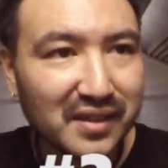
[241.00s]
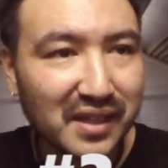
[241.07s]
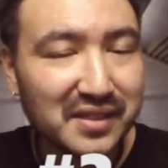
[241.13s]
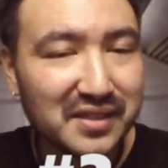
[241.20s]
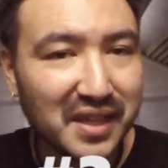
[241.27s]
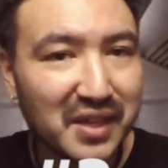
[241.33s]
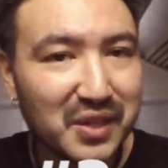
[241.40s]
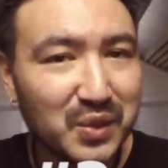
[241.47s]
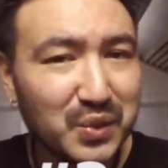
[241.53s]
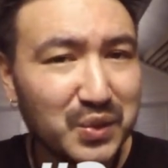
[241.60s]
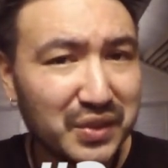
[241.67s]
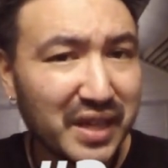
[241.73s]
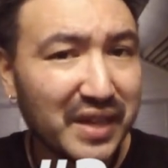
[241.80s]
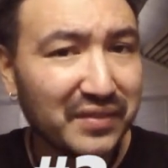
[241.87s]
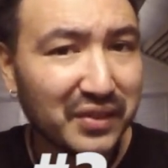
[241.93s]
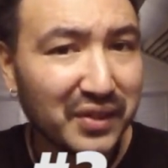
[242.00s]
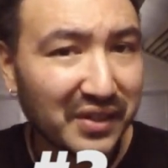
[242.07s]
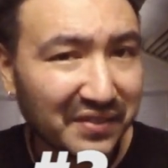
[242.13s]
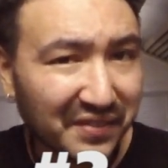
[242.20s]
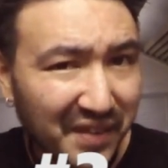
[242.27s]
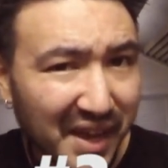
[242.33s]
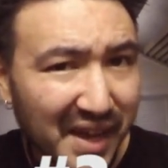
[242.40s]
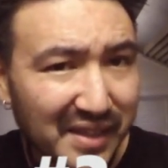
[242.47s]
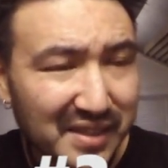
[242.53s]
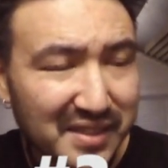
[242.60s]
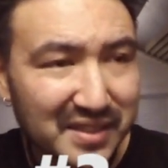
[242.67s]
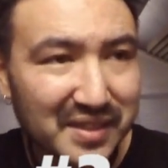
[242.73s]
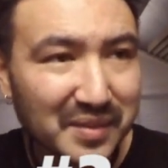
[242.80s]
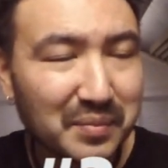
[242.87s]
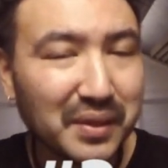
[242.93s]
They say you should have a lot of
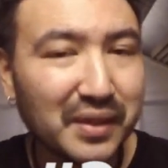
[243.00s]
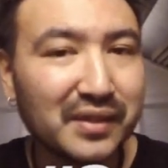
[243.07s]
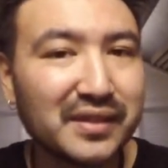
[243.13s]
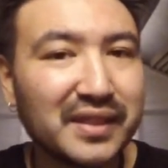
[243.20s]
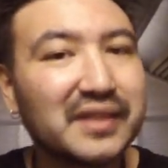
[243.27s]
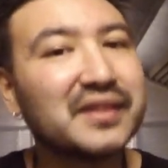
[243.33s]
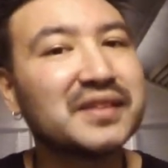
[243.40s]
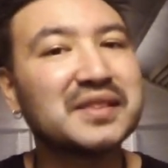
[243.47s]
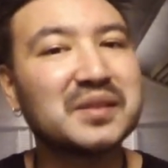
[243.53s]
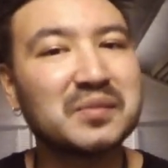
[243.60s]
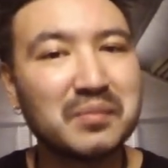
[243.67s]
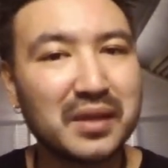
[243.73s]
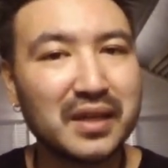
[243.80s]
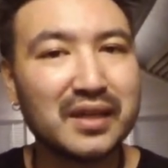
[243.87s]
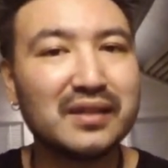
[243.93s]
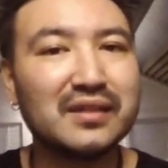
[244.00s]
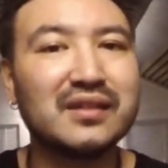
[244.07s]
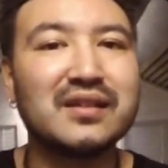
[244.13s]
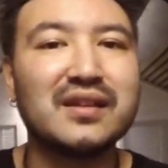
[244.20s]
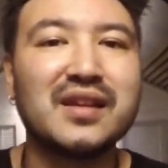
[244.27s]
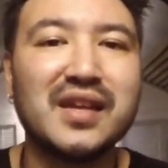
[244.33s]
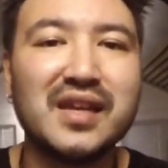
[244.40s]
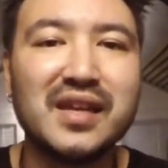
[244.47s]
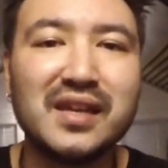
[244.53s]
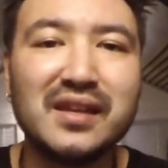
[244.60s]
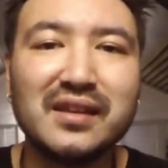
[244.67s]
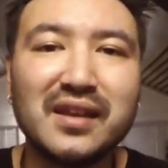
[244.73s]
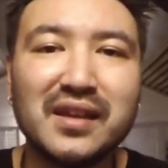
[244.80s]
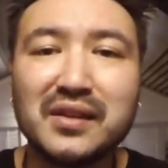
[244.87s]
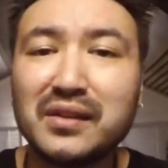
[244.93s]
fats, but that doesn't mean
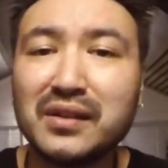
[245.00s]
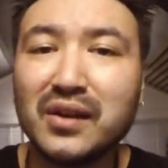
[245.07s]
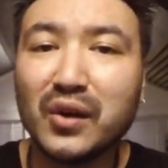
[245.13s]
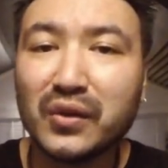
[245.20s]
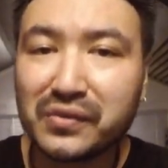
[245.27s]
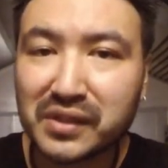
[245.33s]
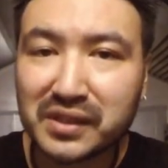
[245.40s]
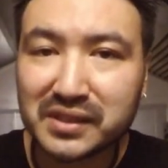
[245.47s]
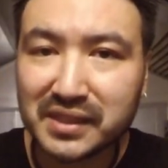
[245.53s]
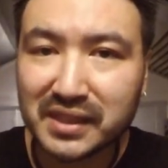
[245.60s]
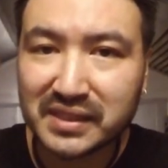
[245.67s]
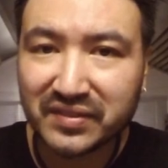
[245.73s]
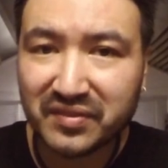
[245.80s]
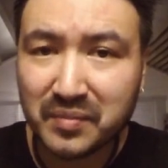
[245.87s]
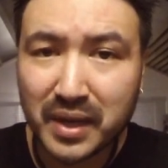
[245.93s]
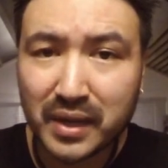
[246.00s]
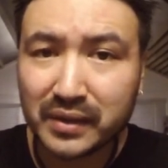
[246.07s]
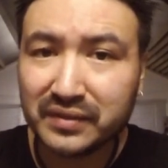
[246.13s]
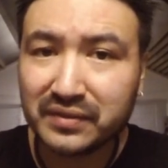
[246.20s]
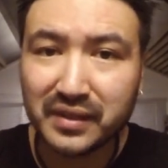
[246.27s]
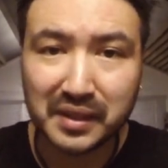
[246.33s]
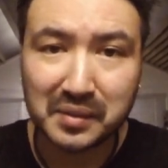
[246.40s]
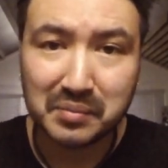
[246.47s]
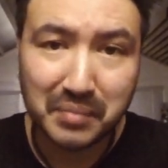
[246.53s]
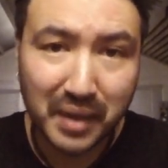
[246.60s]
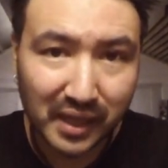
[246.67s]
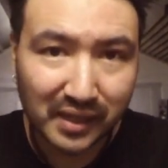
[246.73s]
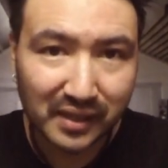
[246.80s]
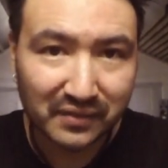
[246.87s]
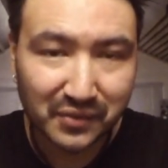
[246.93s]
eat an over excessive amount of like
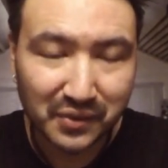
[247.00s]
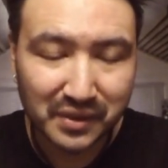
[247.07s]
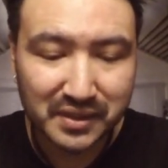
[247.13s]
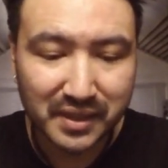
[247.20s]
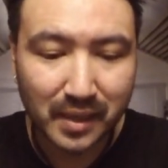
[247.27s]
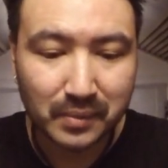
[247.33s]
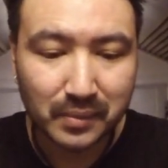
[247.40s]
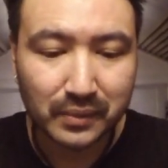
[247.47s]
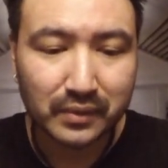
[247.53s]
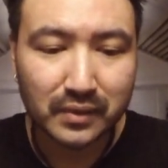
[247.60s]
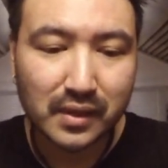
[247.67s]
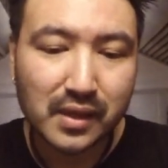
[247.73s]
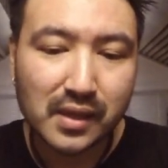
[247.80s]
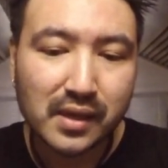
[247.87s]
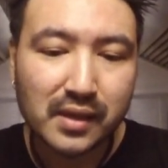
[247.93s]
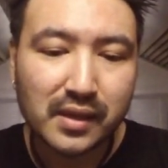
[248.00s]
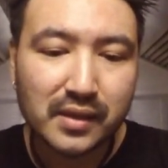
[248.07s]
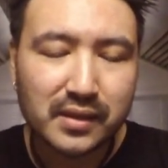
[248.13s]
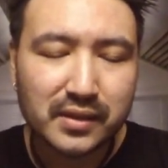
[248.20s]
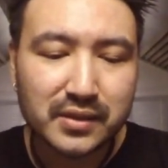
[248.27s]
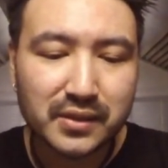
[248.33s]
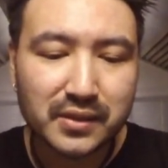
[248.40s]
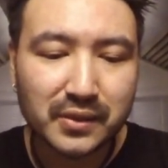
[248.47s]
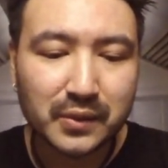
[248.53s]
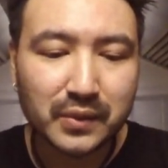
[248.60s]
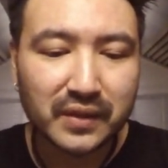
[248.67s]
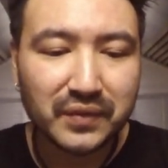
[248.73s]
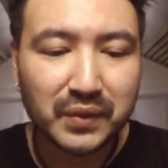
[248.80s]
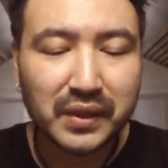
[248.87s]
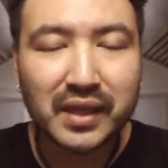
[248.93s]
bacon, for example.
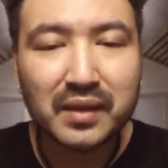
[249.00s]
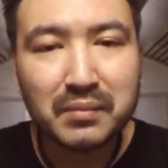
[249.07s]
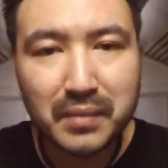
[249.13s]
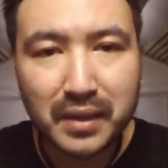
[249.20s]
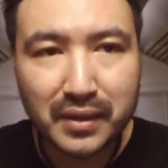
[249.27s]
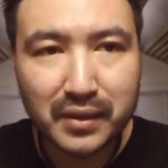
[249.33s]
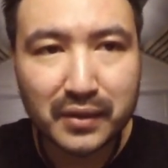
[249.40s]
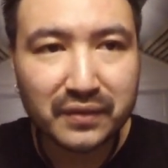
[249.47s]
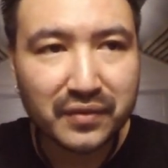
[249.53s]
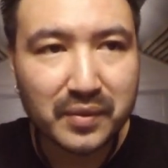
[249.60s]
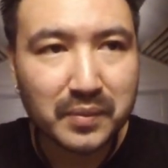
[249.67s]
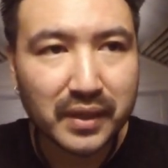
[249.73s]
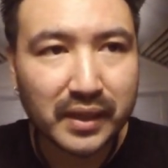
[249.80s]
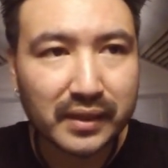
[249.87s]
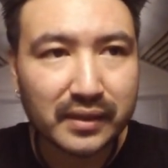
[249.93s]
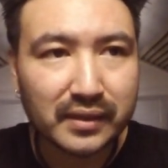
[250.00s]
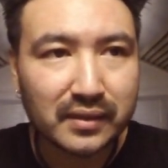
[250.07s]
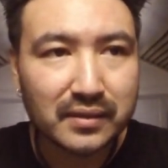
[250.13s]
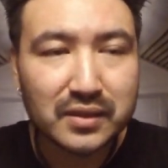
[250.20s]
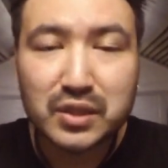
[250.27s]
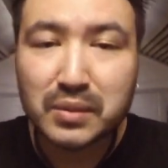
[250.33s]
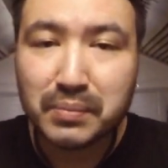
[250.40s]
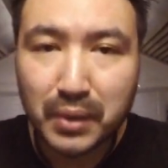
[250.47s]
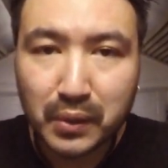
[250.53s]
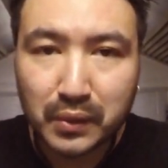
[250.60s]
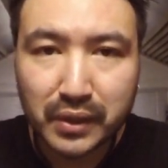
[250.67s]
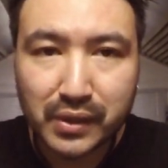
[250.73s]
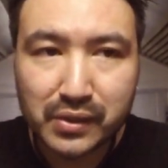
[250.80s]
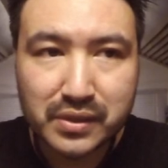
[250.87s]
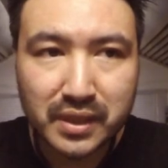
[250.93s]
So if you get a meal from like
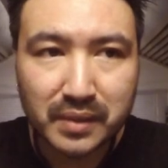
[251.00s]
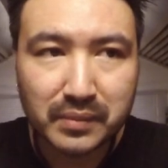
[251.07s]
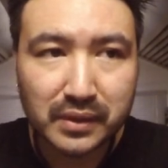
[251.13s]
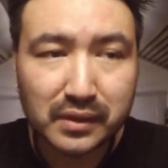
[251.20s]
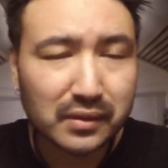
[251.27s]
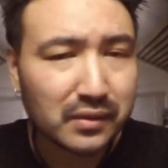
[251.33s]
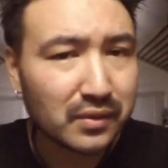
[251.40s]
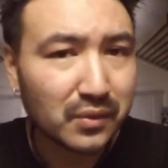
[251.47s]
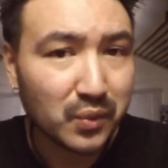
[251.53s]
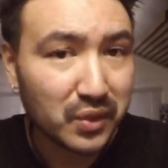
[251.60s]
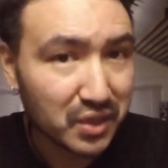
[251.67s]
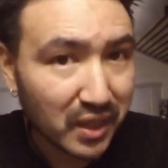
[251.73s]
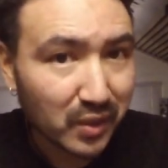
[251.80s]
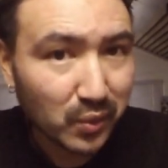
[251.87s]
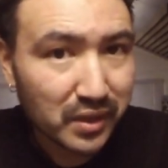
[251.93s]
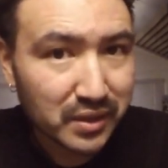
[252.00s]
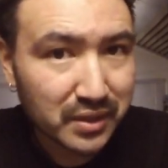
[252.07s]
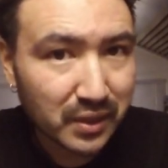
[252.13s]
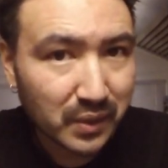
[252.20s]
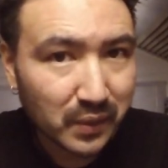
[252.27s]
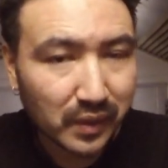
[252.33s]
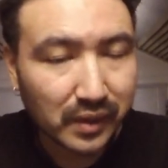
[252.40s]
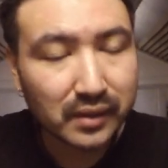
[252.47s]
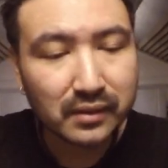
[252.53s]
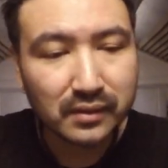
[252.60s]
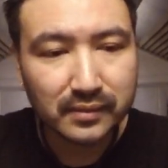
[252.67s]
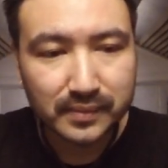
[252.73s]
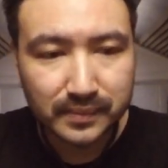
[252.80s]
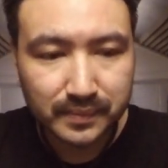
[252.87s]
Chipotle or something, which I was doing,